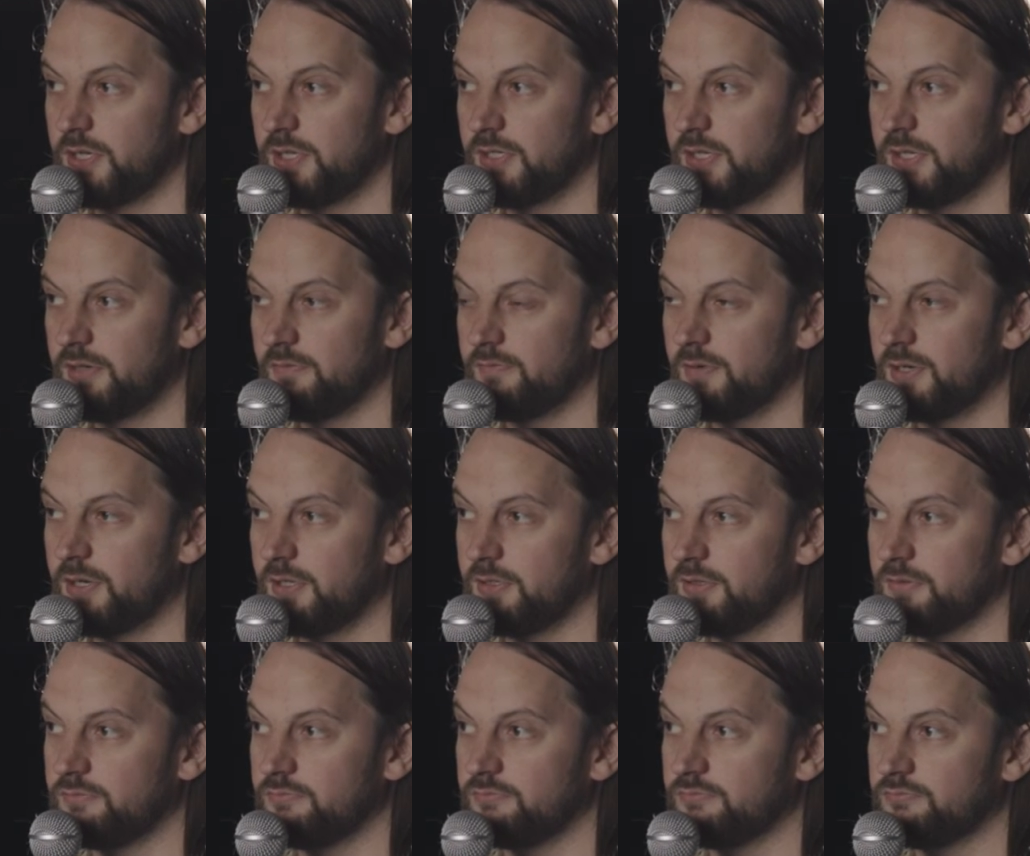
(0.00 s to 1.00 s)
And then rather
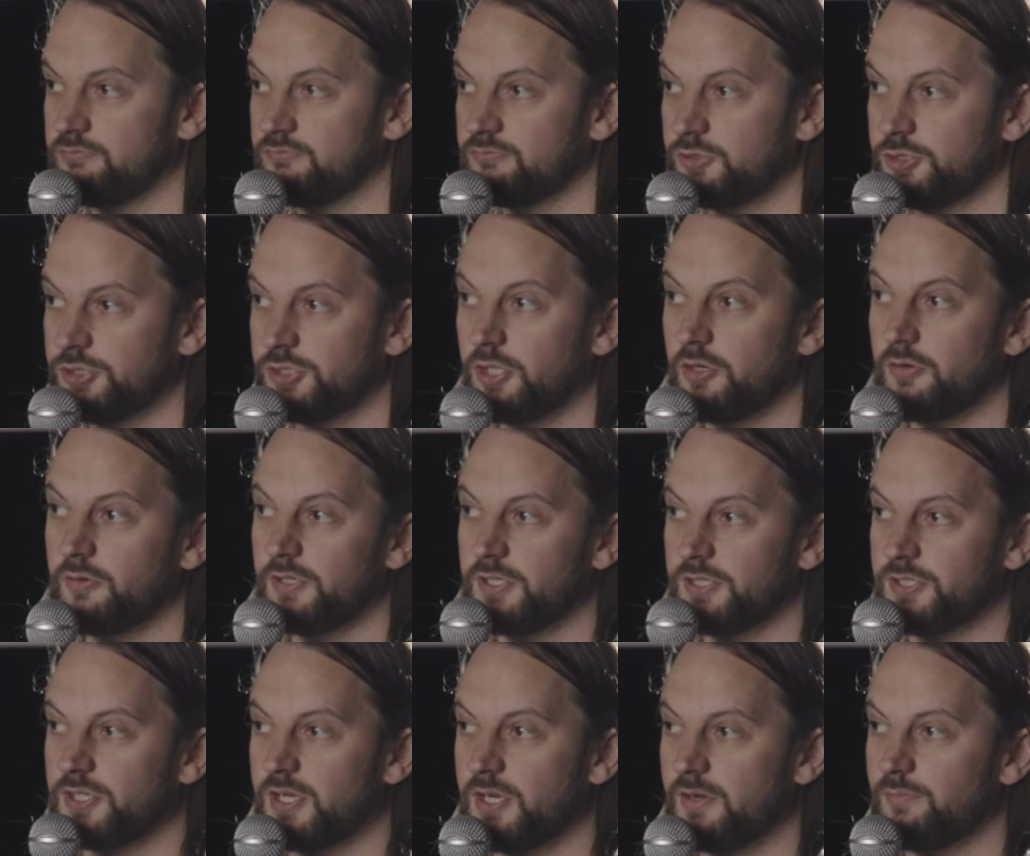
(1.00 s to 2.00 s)
than show an
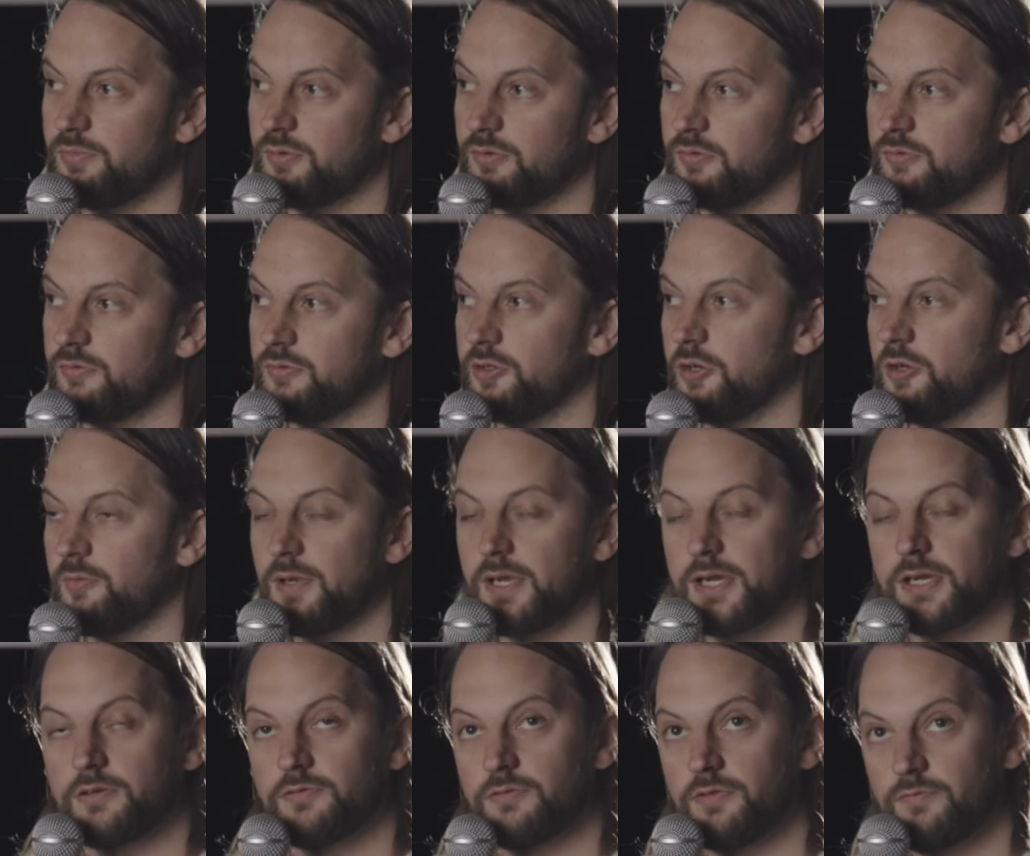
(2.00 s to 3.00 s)
example, go
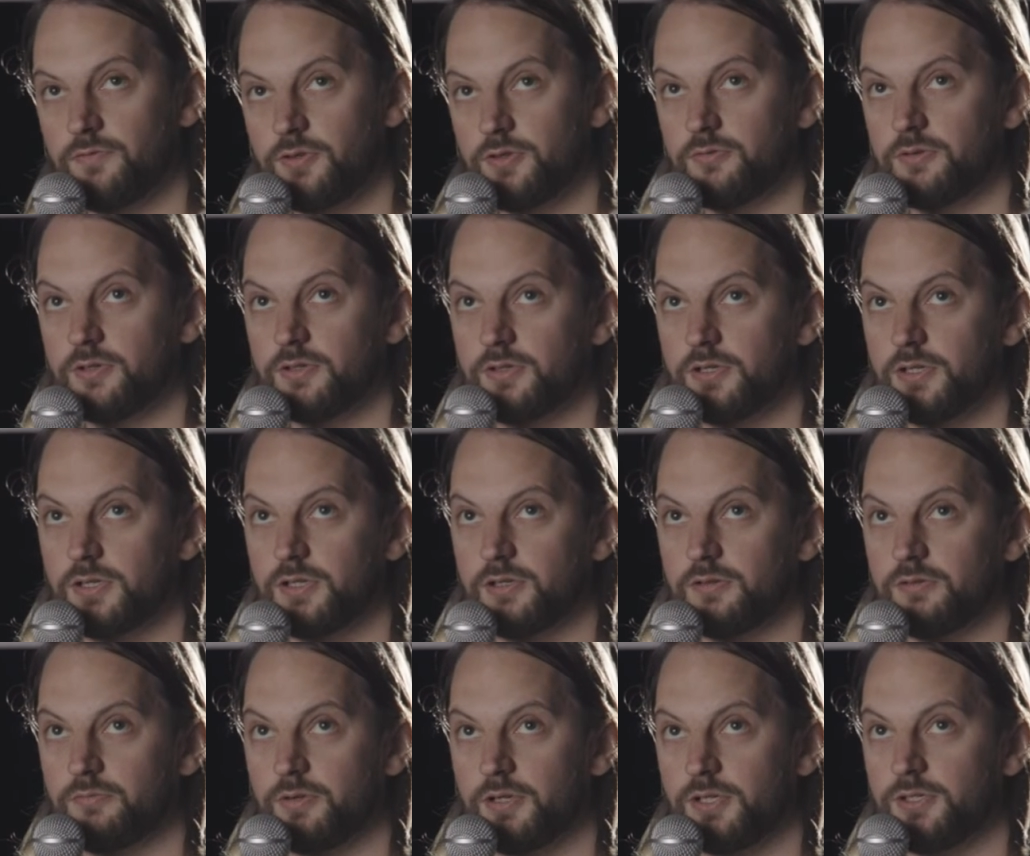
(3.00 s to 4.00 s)
back and review
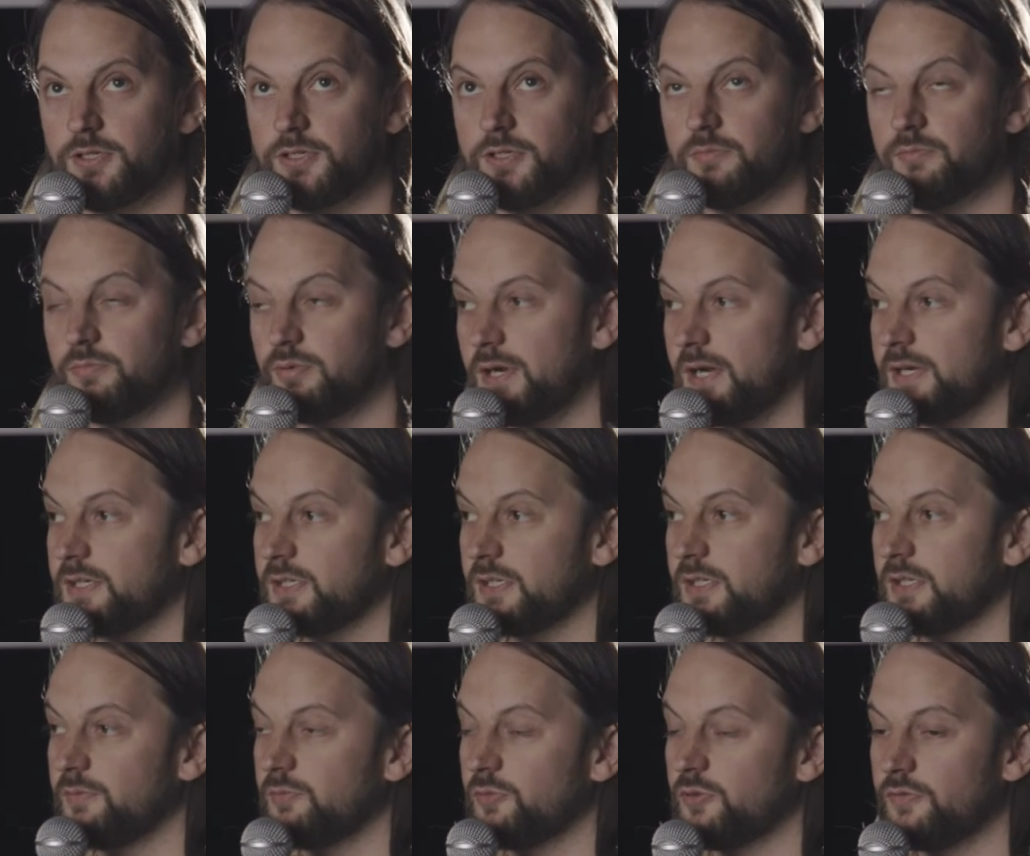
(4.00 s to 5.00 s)
it where you can
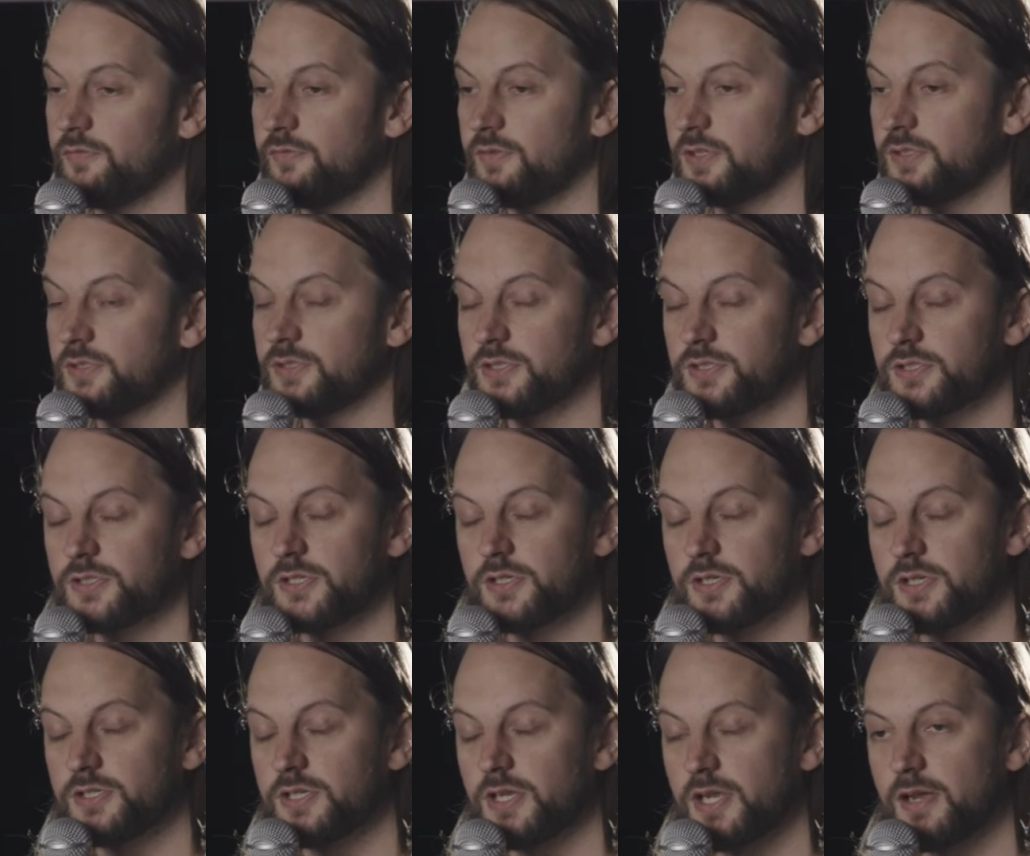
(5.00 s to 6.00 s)
practically move things as
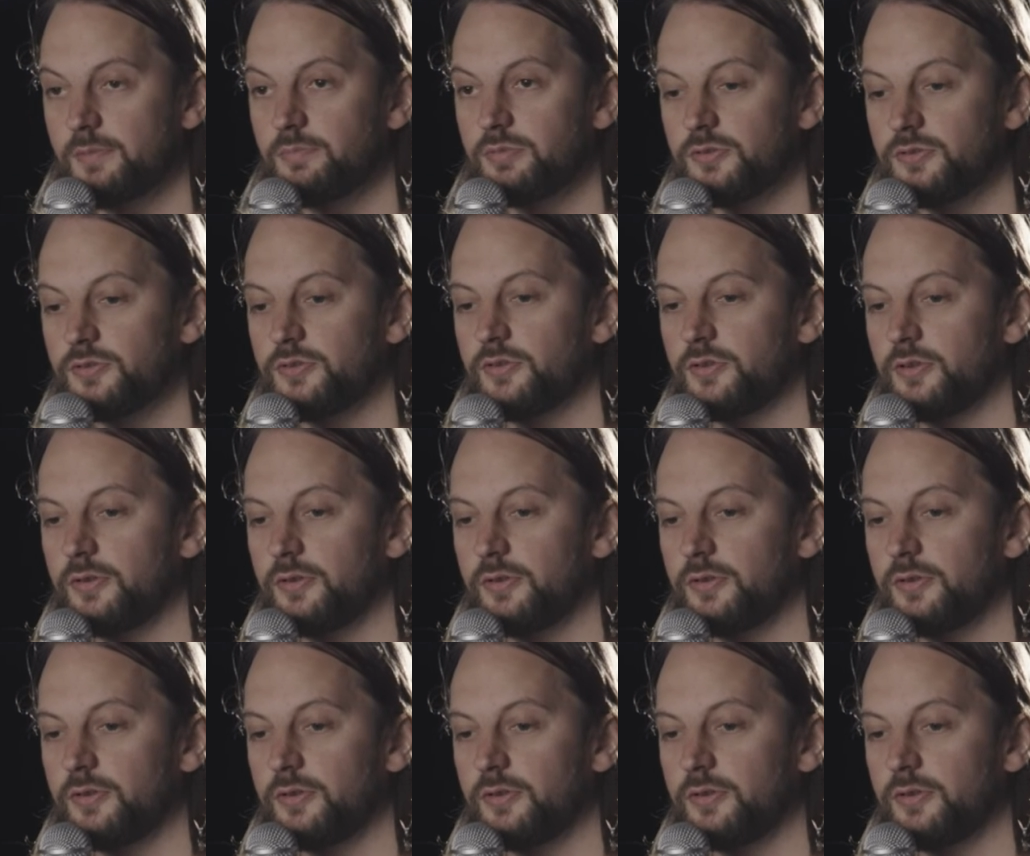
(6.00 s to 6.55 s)
it happens.